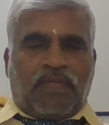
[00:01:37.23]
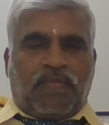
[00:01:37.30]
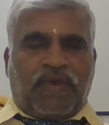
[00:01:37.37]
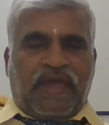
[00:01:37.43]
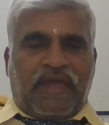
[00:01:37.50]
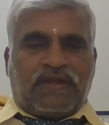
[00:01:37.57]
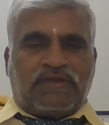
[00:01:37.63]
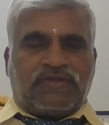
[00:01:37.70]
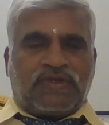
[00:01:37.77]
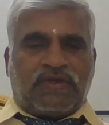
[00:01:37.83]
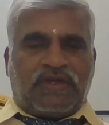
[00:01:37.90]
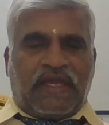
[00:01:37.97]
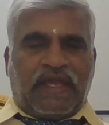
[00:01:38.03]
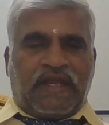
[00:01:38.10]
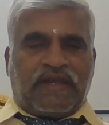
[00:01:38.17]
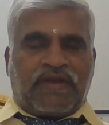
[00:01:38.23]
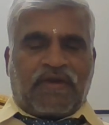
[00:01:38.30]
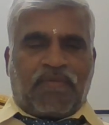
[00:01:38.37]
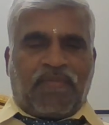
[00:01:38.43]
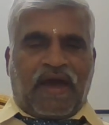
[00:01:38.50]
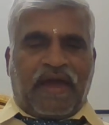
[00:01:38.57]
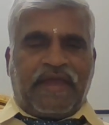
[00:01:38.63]
P into D
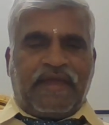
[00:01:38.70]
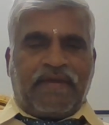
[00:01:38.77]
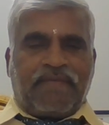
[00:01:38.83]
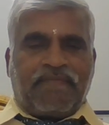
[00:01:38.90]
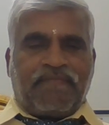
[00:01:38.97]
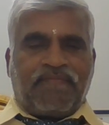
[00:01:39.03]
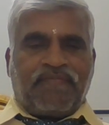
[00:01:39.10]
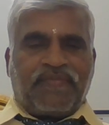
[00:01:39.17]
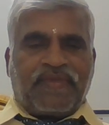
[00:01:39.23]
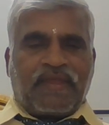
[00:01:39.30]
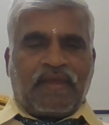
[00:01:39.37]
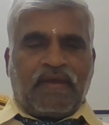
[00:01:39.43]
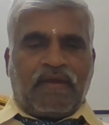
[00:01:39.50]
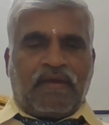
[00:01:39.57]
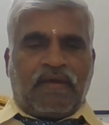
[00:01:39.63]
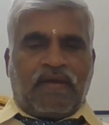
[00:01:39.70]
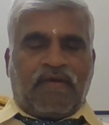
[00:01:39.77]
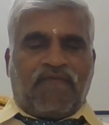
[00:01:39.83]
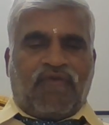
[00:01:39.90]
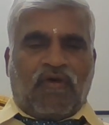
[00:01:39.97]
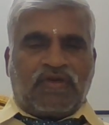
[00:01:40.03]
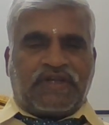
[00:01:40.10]
divided by
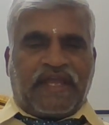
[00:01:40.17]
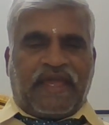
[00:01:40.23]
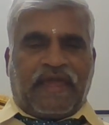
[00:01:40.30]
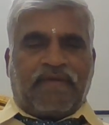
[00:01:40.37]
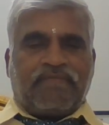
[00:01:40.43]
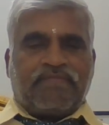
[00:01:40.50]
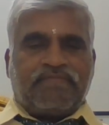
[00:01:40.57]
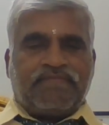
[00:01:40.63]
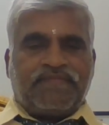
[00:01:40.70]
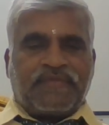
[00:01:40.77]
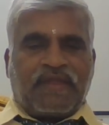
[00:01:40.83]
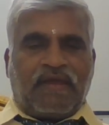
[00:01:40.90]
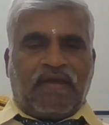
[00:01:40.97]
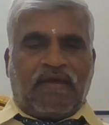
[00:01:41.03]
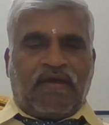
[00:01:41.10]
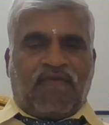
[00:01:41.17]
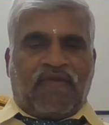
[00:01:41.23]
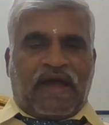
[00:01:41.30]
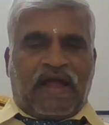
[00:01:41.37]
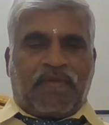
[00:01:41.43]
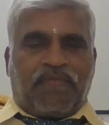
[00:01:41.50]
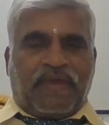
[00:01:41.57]
4T,
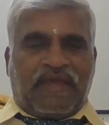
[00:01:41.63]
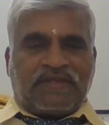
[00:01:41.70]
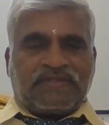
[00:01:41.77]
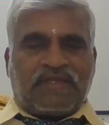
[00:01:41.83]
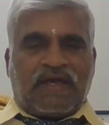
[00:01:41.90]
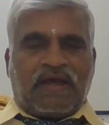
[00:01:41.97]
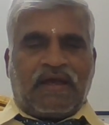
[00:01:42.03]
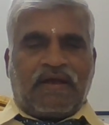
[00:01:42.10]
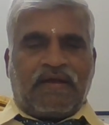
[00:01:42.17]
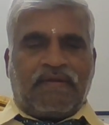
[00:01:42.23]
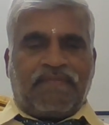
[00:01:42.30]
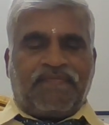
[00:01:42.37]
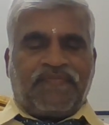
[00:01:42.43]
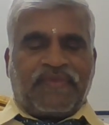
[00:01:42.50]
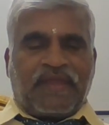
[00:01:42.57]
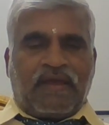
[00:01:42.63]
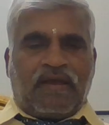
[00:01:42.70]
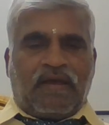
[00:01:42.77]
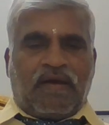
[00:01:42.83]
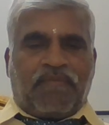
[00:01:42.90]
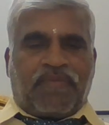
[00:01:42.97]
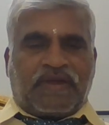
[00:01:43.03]
where P is the
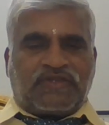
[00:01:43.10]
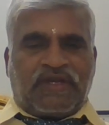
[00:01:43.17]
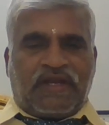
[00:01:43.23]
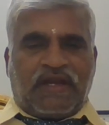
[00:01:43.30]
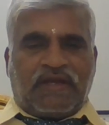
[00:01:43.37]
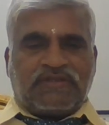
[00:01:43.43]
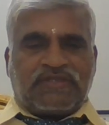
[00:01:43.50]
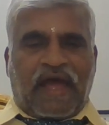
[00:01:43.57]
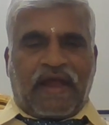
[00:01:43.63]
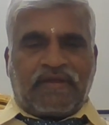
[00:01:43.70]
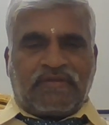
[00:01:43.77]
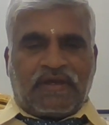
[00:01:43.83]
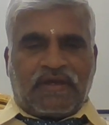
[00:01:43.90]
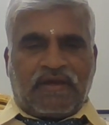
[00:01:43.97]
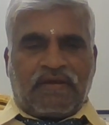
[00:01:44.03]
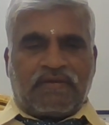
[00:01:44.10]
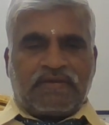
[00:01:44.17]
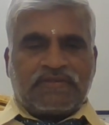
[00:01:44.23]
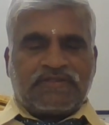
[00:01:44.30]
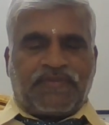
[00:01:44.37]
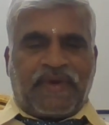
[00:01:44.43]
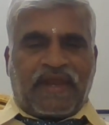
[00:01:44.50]
pressure inside the
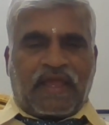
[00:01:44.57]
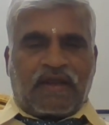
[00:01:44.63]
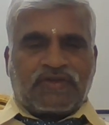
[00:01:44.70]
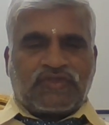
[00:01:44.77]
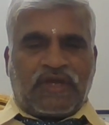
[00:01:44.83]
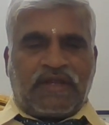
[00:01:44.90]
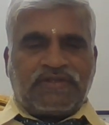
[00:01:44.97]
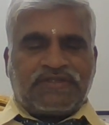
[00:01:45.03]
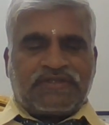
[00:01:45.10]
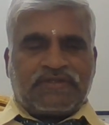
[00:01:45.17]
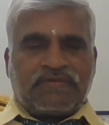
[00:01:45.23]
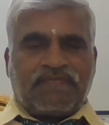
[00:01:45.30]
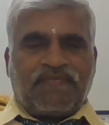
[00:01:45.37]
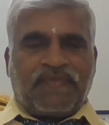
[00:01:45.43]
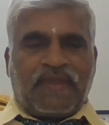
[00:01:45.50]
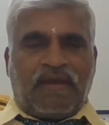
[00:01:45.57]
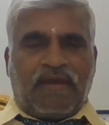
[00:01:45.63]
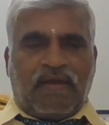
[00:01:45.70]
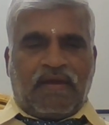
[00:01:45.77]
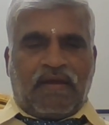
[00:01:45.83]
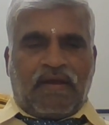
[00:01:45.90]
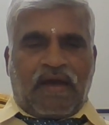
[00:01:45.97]
spherical shells
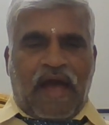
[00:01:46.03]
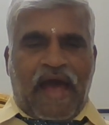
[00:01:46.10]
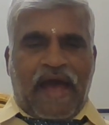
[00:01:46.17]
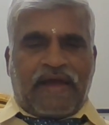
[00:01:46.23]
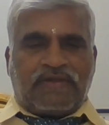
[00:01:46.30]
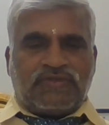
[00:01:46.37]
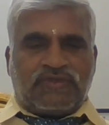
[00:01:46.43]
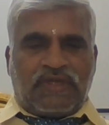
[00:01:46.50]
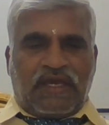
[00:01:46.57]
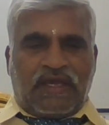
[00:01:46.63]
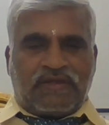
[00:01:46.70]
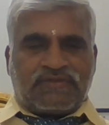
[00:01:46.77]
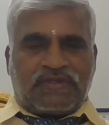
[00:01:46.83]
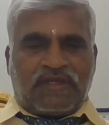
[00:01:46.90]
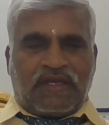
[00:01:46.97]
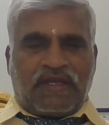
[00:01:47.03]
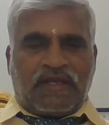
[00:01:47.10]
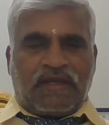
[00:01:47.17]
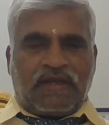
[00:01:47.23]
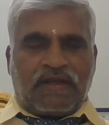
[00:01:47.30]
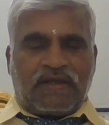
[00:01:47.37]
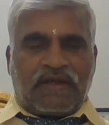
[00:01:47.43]
and D is
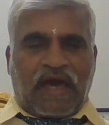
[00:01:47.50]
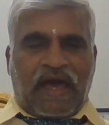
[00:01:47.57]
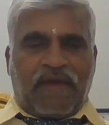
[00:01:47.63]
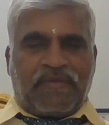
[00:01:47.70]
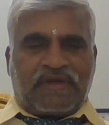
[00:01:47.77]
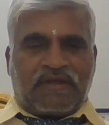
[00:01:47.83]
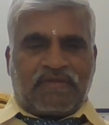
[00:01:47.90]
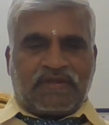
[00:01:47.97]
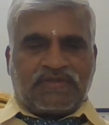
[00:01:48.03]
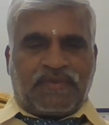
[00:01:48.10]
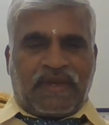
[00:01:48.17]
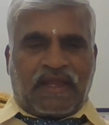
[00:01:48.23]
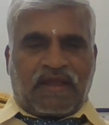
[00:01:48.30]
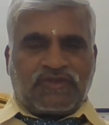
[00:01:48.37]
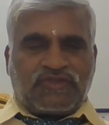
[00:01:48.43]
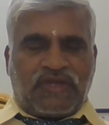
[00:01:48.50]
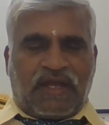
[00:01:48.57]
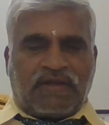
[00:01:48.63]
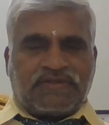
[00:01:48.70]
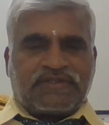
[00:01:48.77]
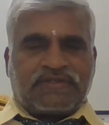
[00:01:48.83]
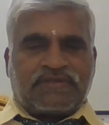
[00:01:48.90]
the diameter of the spherical
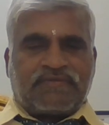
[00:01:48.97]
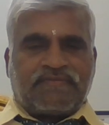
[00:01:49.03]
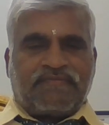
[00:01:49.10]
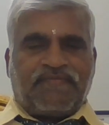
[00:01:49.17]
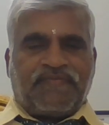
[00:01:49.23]
shells.